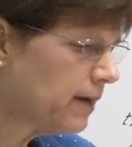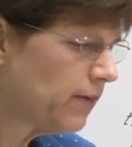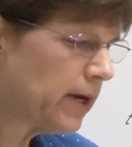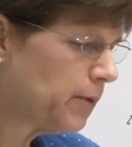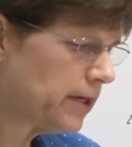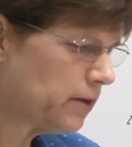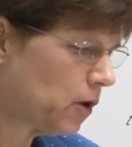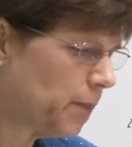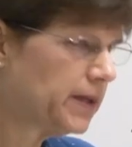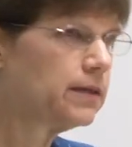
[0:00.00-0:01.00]
Not vibrating, they're
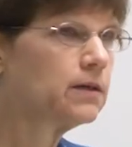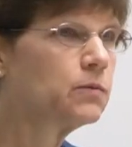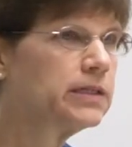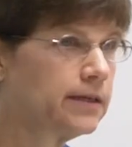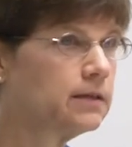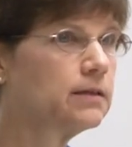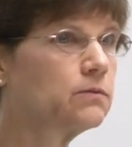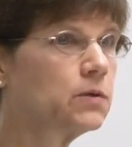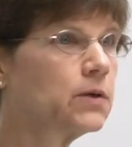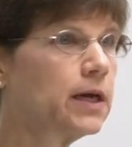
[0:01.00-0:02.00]
open. We're done.
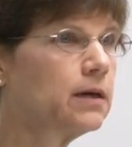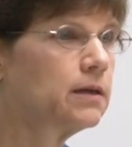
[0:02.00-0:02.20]
We're okay.